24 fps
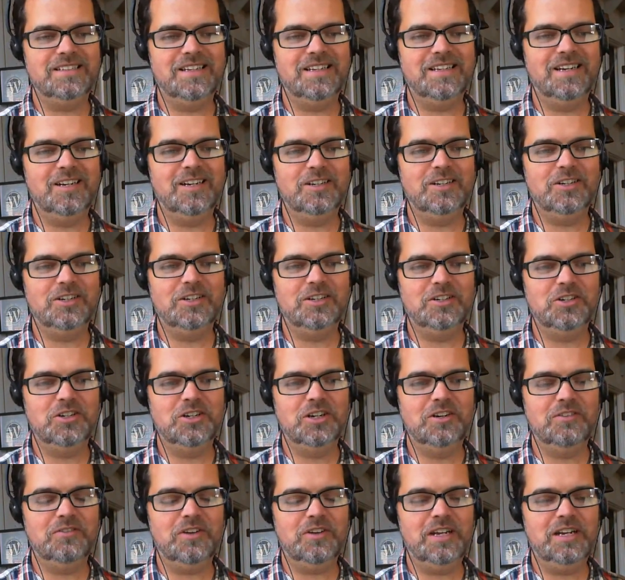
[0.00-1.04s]
You're going
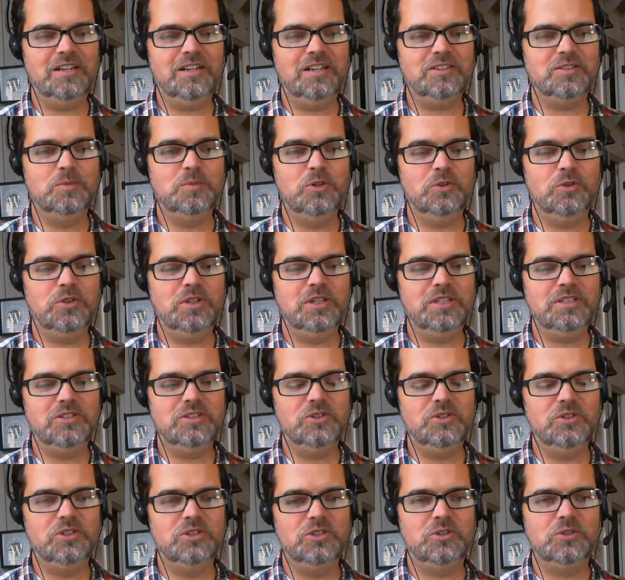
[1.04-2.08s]
to find out some new things you
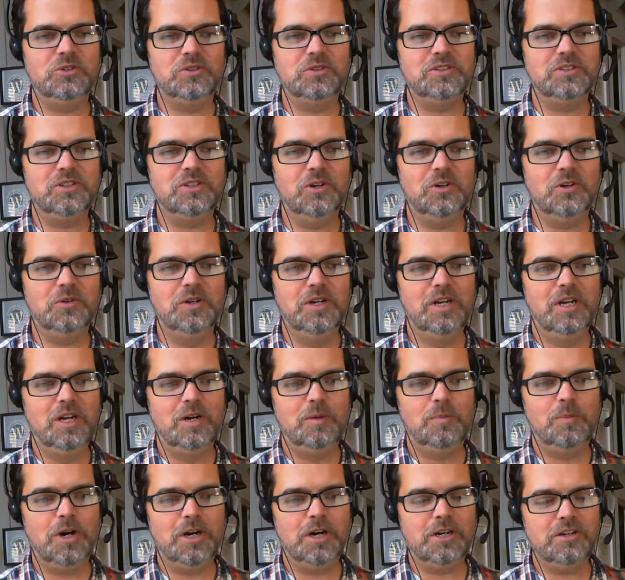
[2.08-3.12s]
could do. So
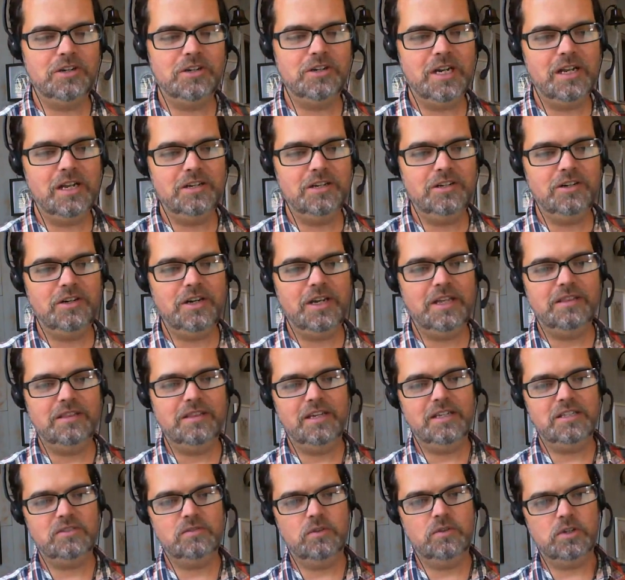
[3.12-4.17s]
mark your calendar, and
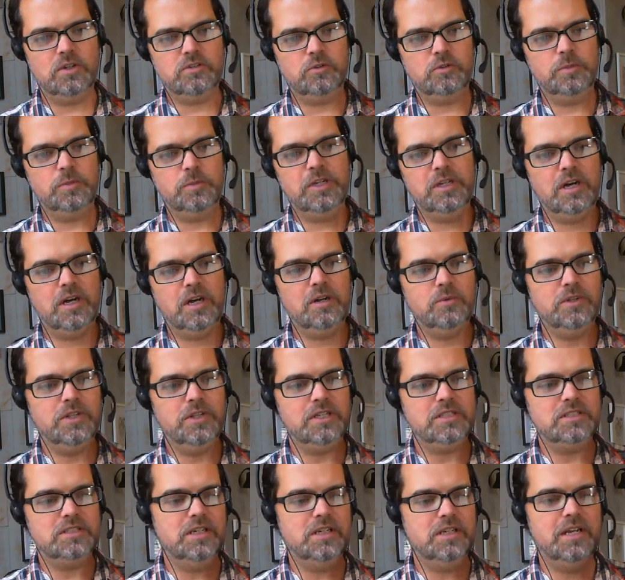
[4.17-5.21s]
thanks so much for being on with
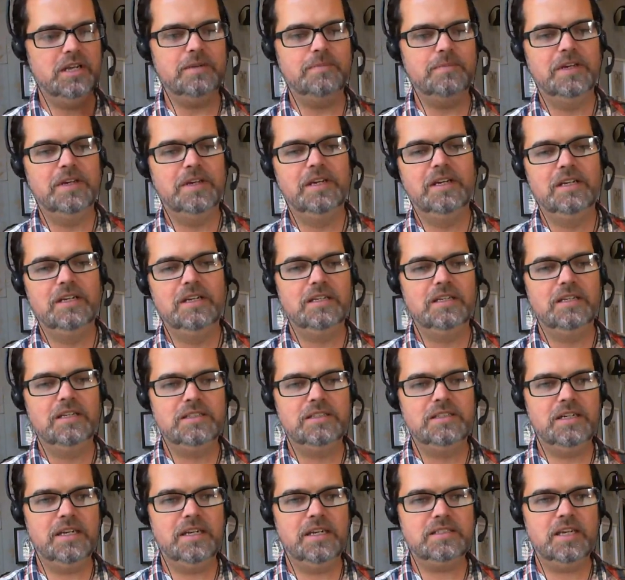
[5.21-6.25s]
us today. See you
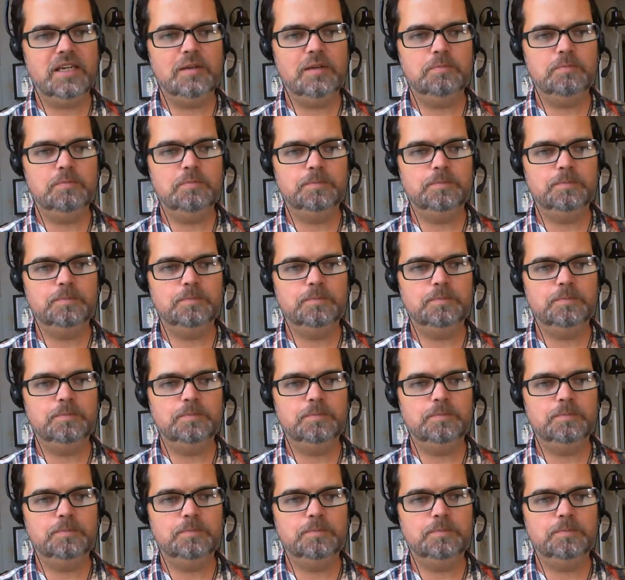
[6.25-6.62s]
next time.